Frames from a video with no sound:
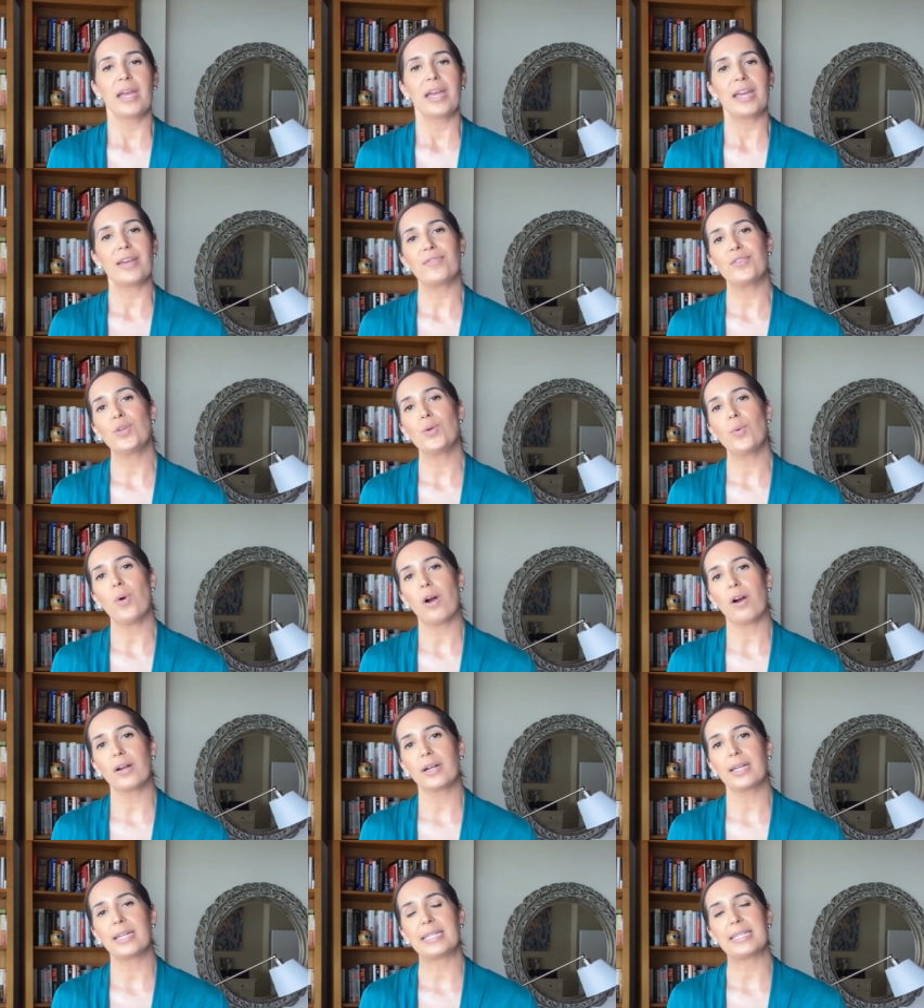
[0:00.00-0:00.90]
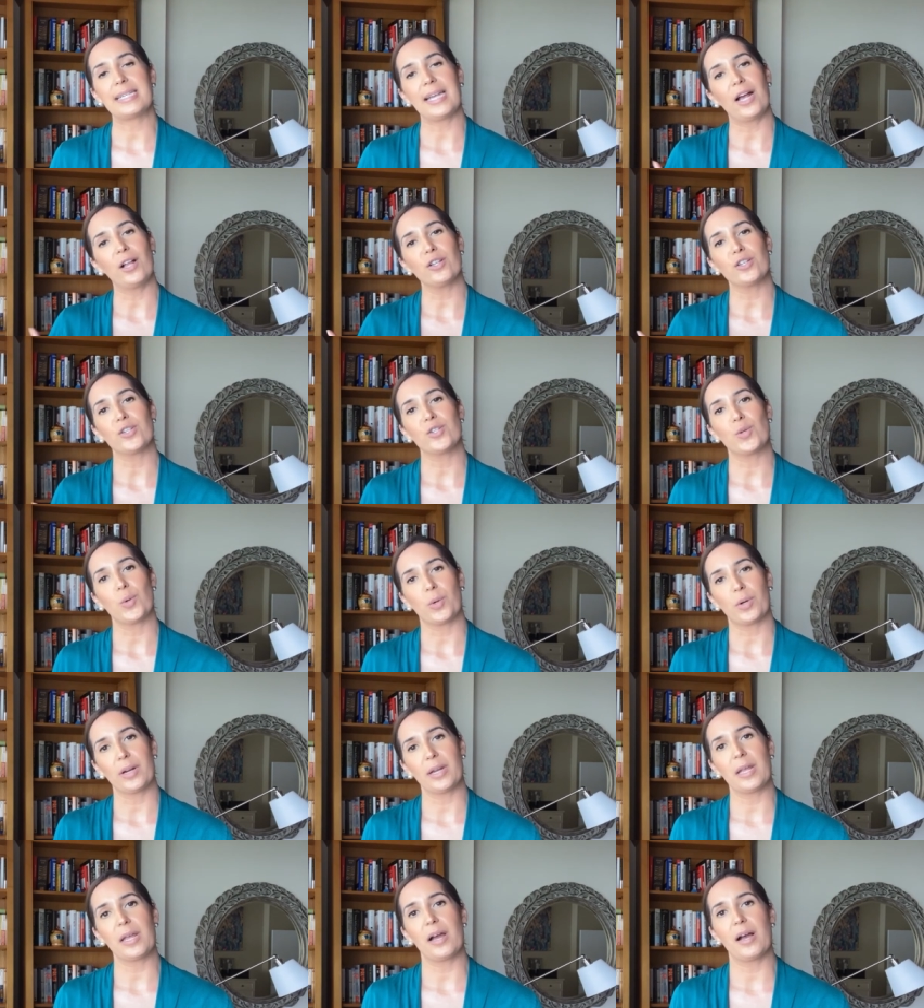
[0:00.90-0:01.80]
If you are going to tell a
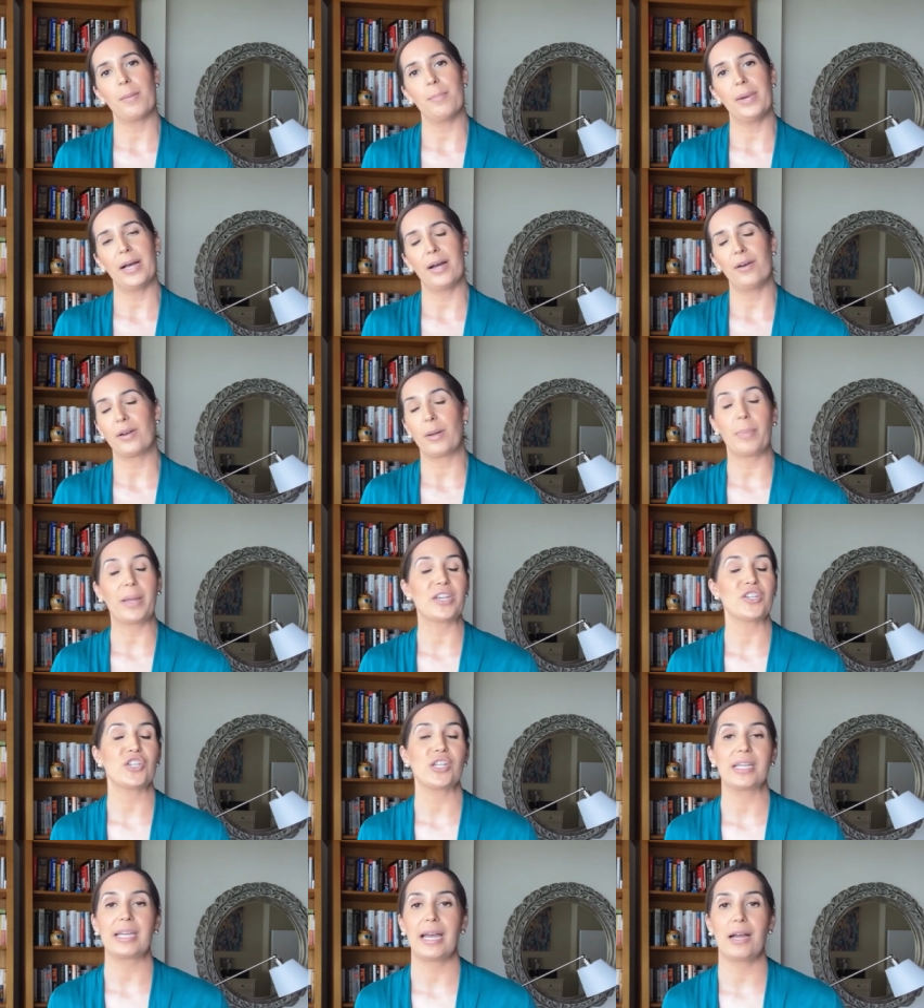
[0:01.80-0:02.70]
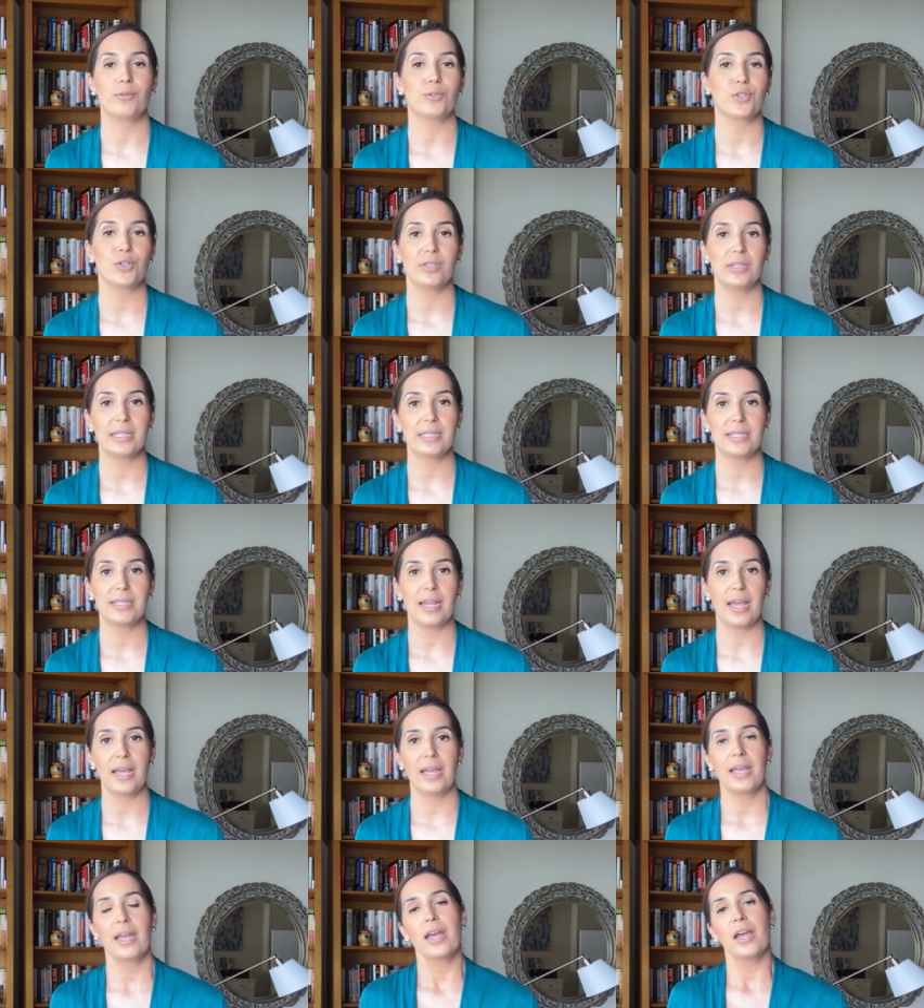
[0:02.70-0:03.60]
story about a patient encounter, let's
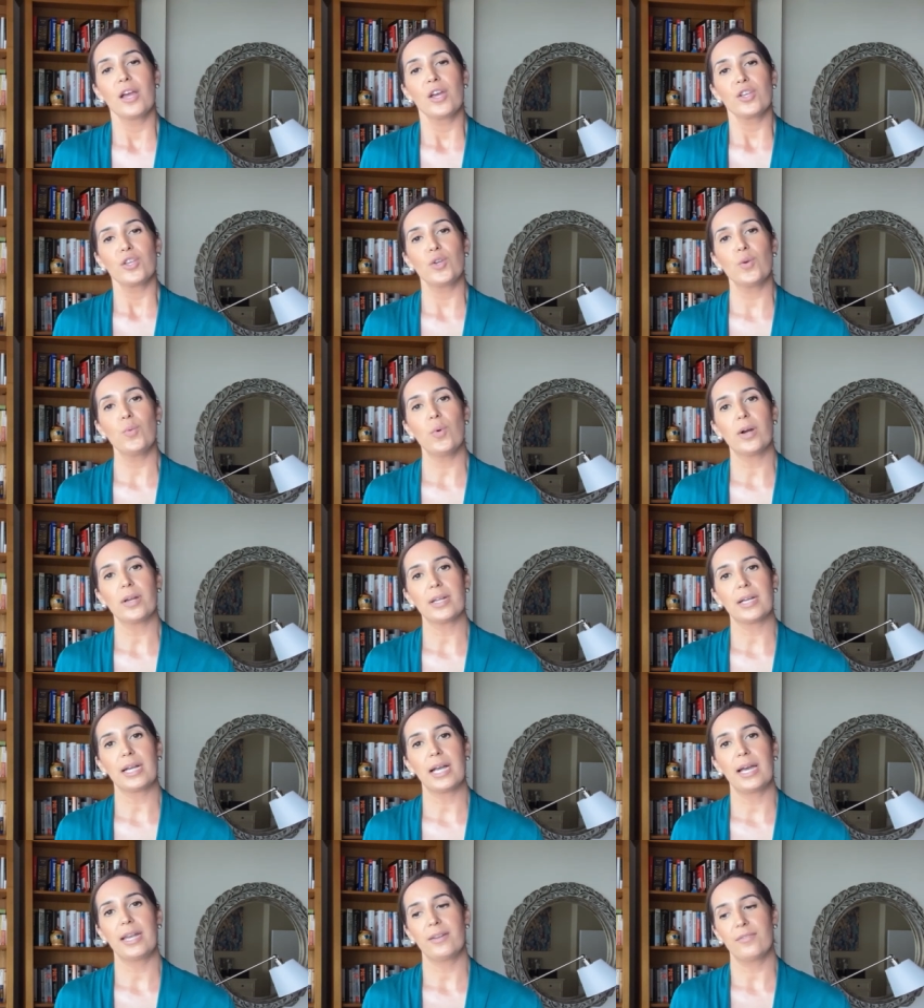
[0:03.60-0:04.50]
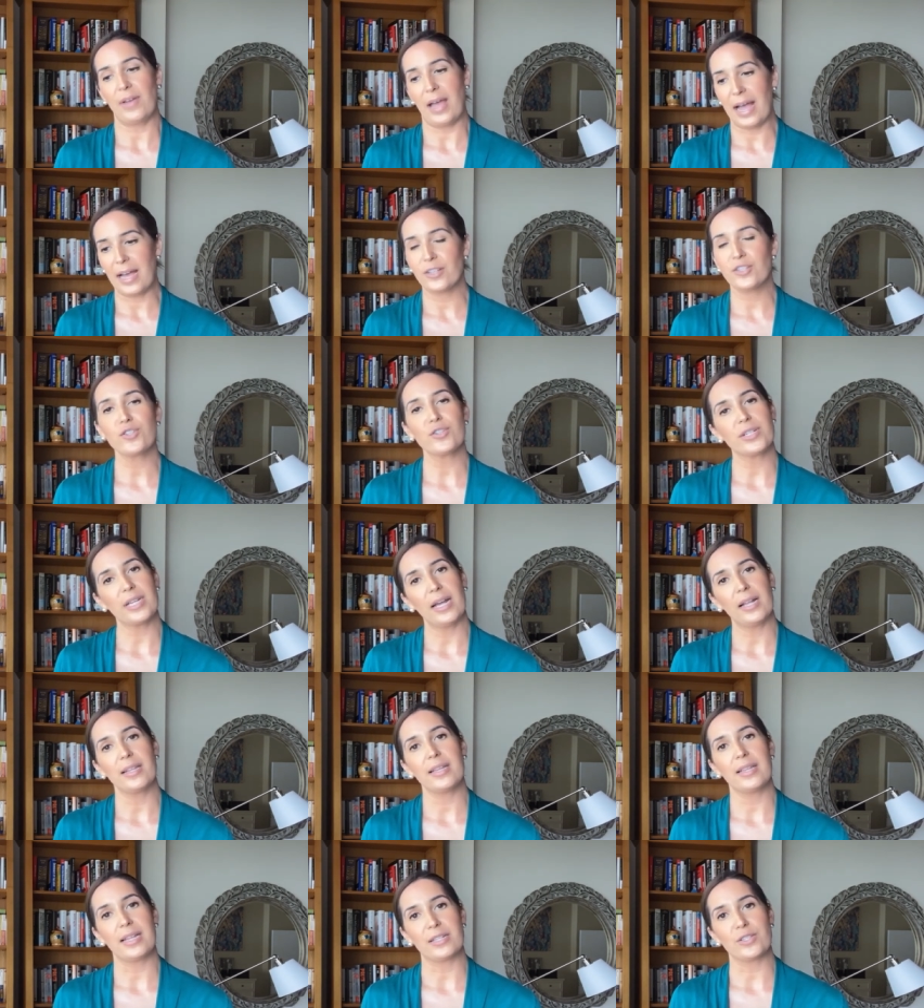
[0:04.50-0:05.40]
say, you want to kind of, as you're
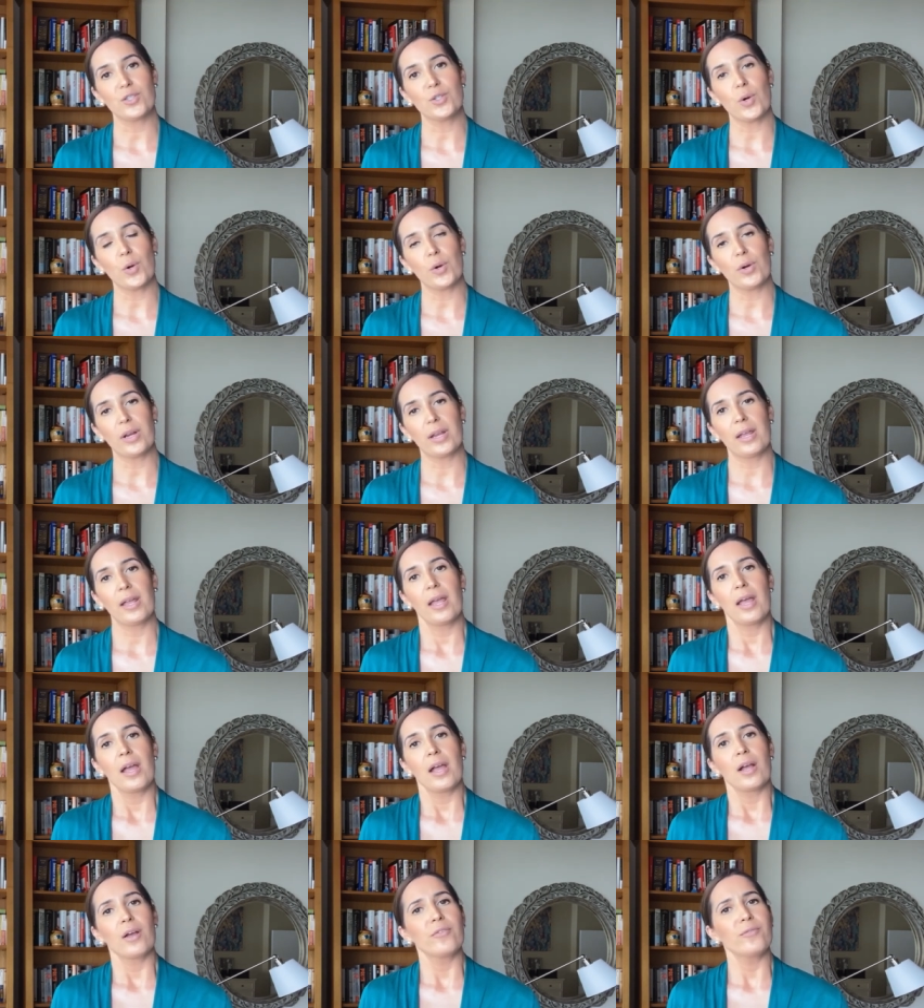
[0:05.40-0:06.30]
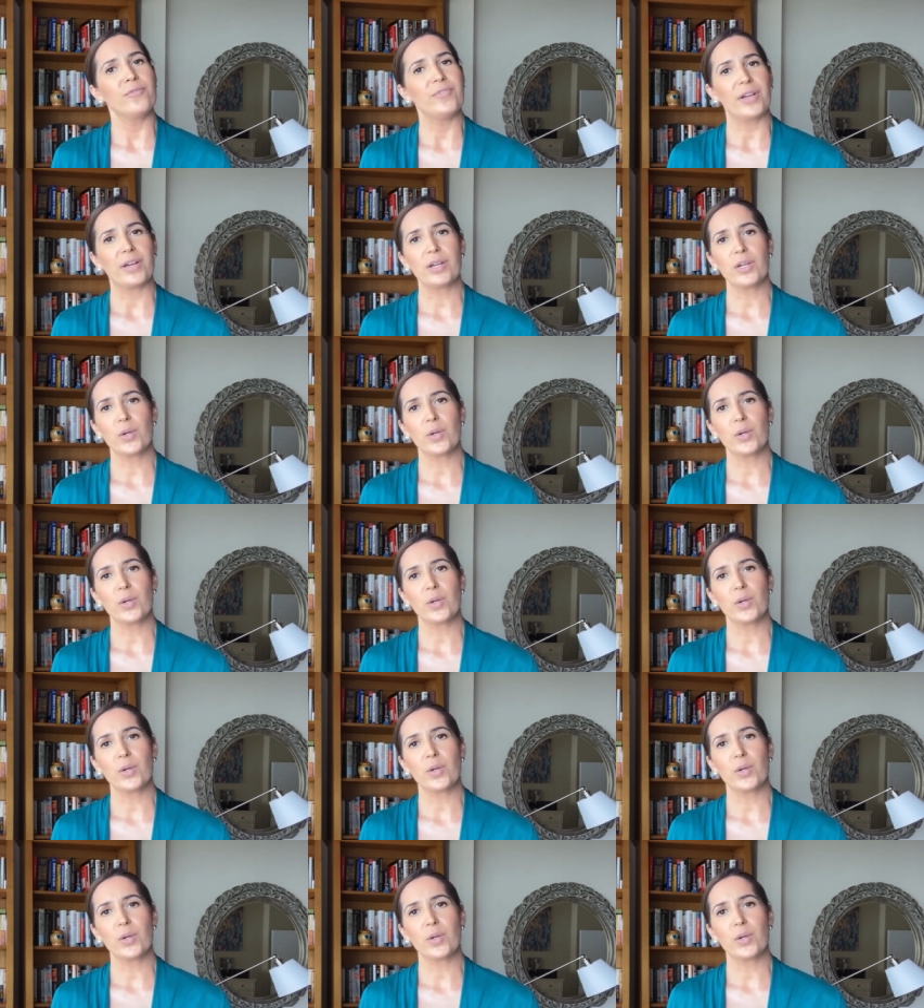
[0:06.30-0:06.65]
telling that story, very